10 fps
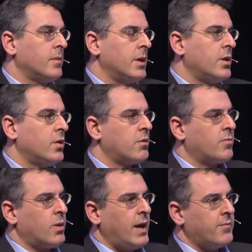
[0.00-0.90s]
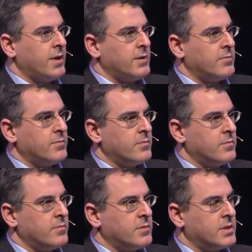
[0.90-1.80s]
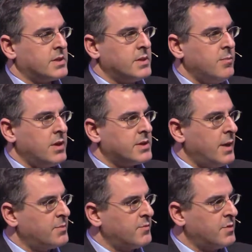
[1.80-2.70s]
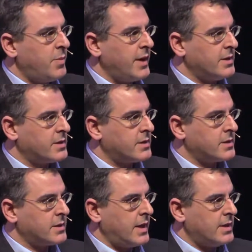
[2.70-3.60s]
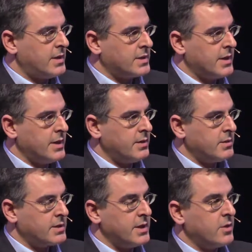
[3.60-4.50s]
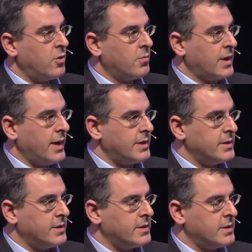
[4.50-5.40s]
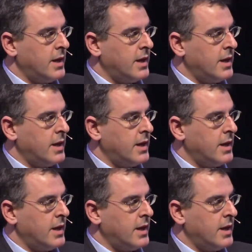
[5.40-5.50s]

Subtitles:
In Europe, we're having similar types of debates, and it's getting complicated.